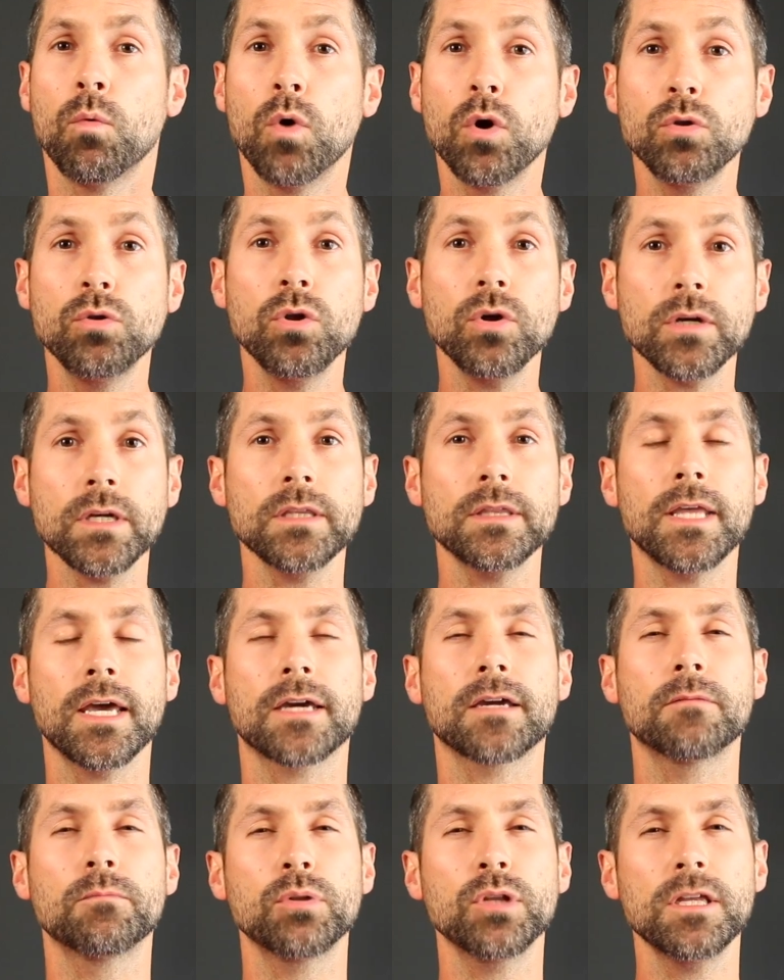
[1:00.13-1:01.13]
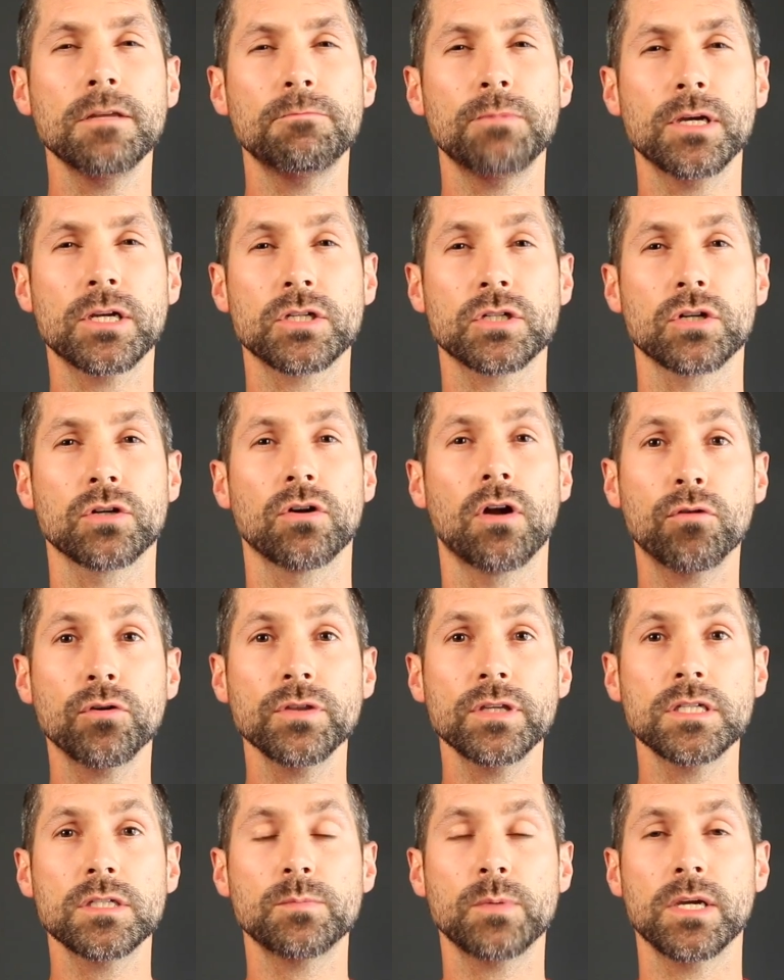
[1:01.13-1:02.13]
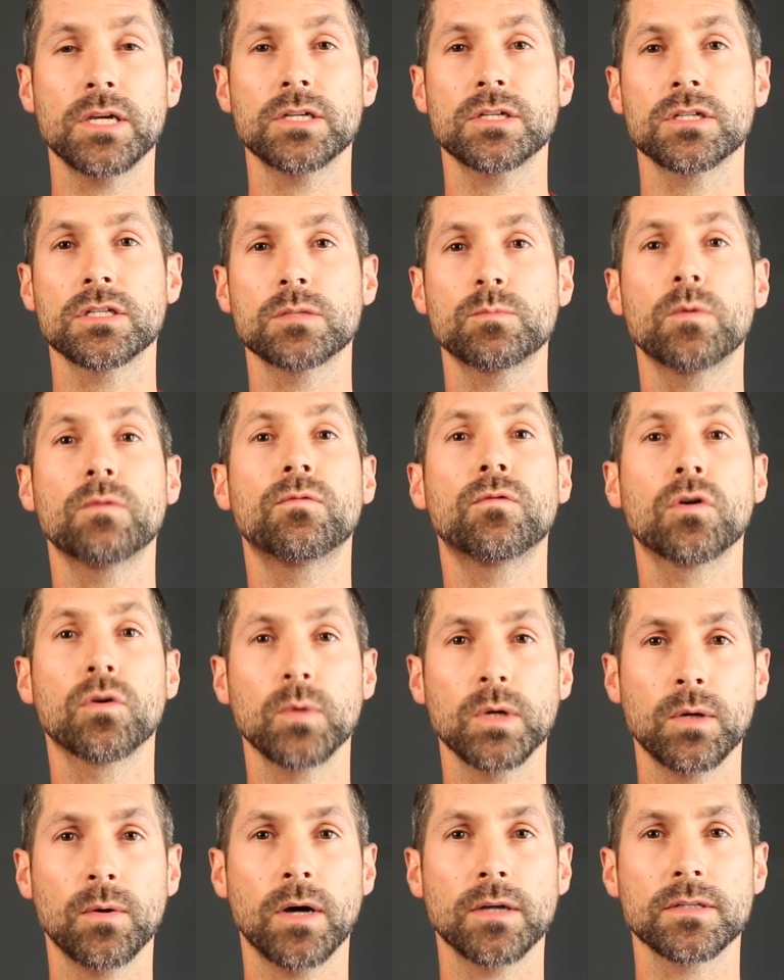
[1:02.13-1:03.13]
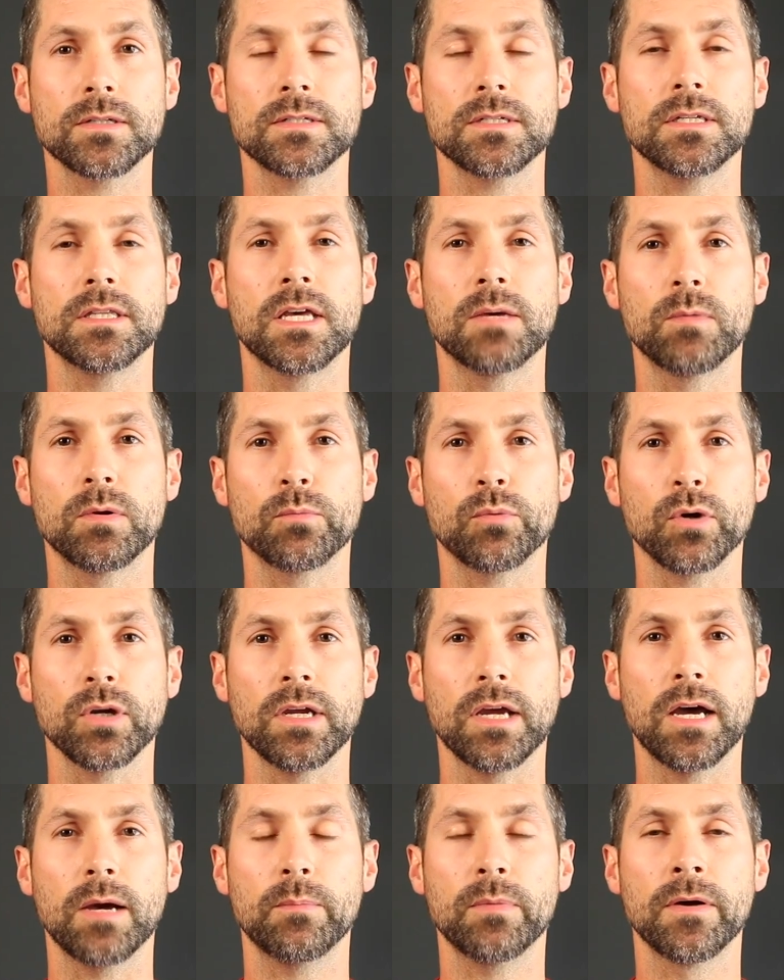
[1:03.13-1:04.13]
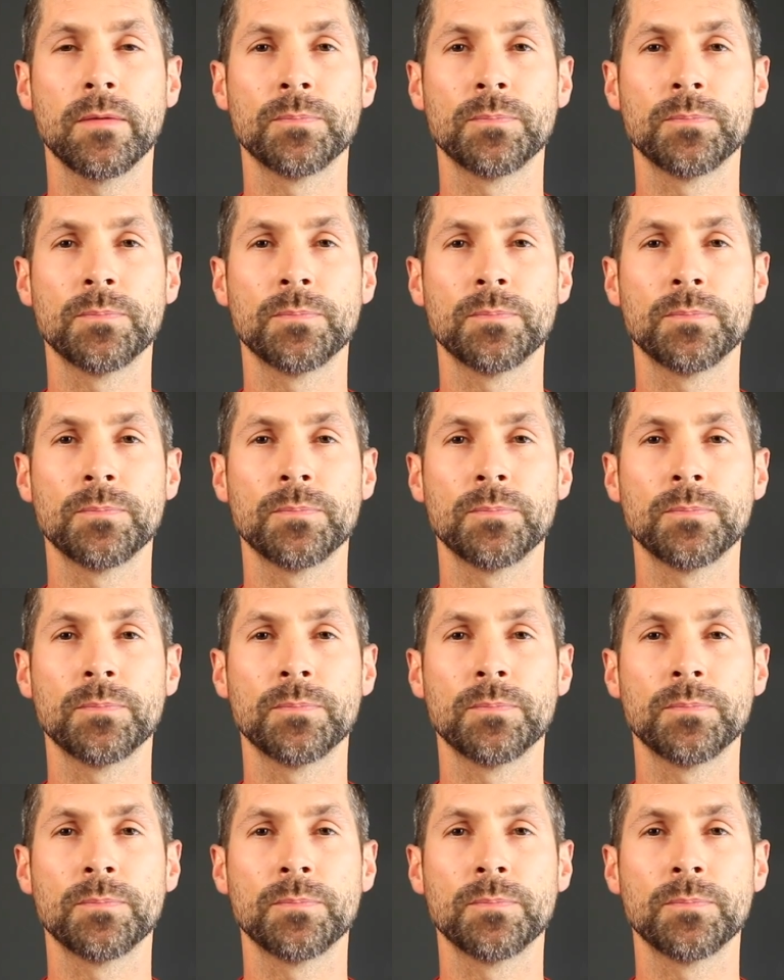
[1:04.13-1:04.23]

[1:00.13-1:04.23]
We'll look at that complete picture for these patients before we go out to see them in pre-op.